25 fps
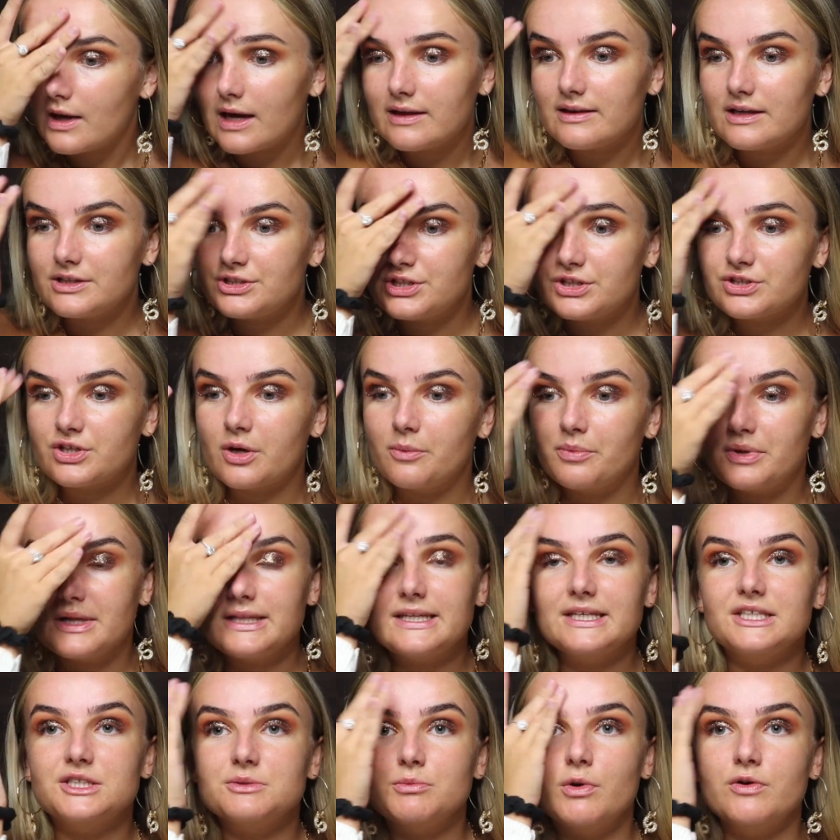And this just
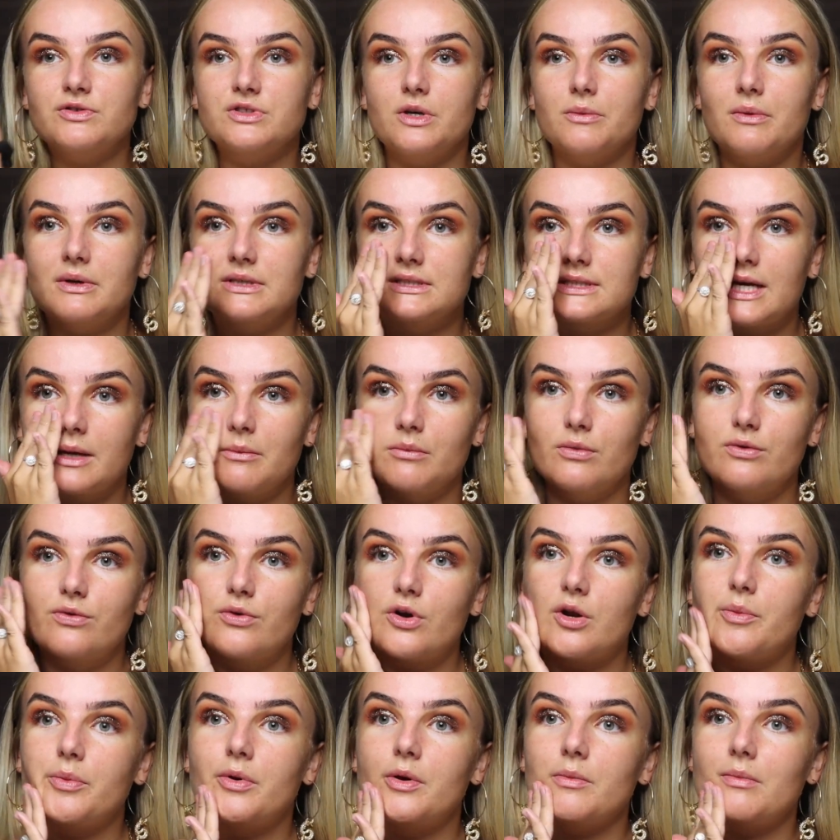completely smooths out my skin
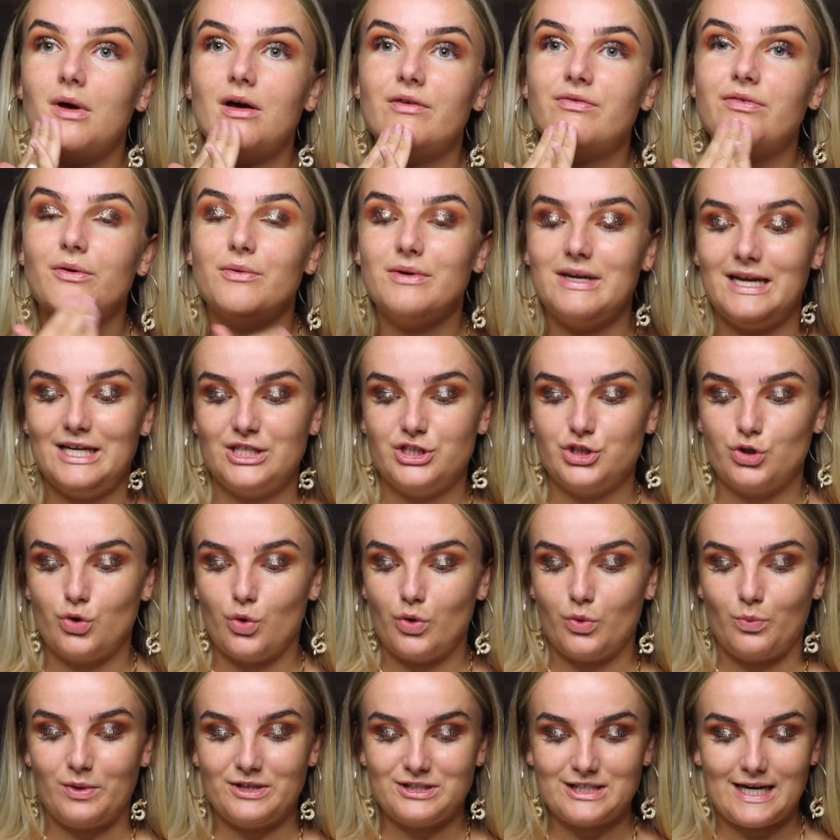before I put my foundation
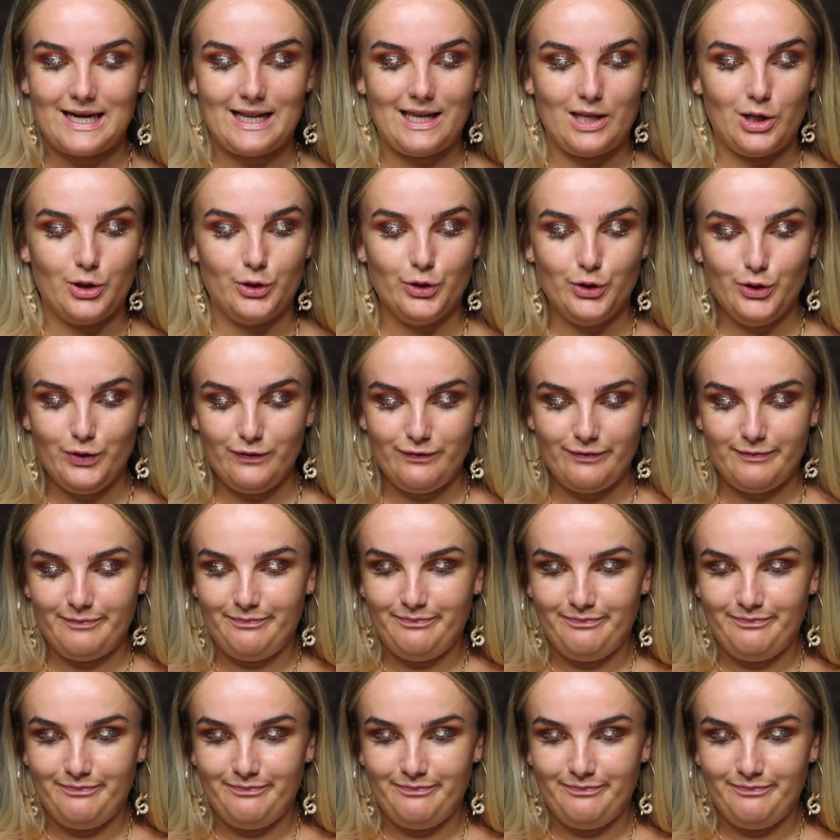on, which I love.